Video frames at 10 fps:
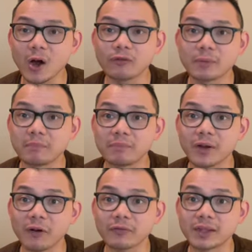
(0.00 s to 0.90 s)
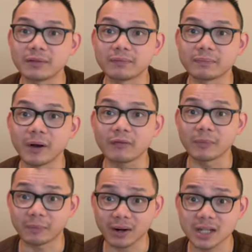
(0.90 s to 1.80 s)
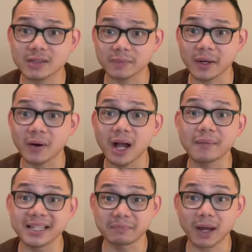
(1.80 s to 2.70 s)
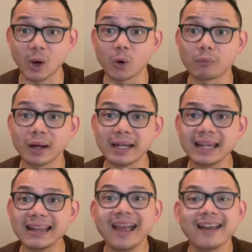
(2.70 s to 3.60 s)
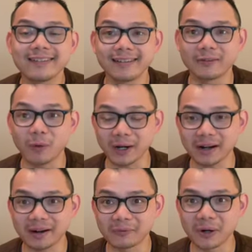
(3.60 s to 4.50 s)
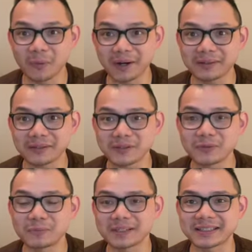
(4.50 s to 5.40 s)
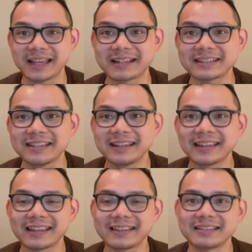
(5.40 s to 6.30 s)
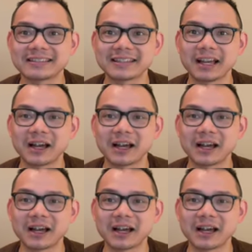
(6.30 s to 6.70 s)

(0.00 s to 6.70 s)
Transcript: of the price of the pedal harp is my own money. The 1 or 2% is